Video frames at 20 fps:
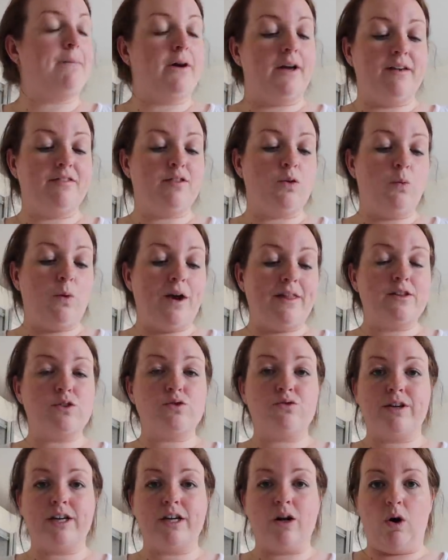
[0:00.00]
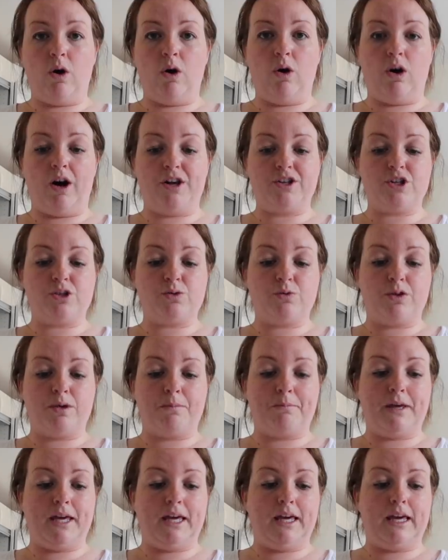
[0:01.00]
but if the weather's really hot I just want
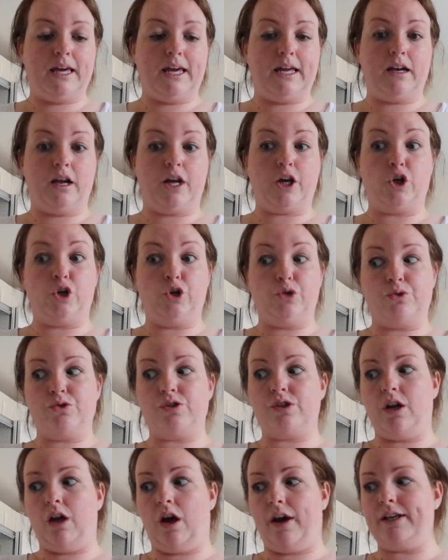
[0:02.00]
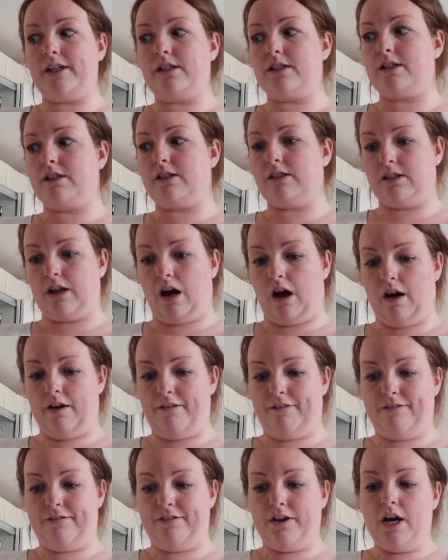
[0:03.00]
to be in like loose light stuff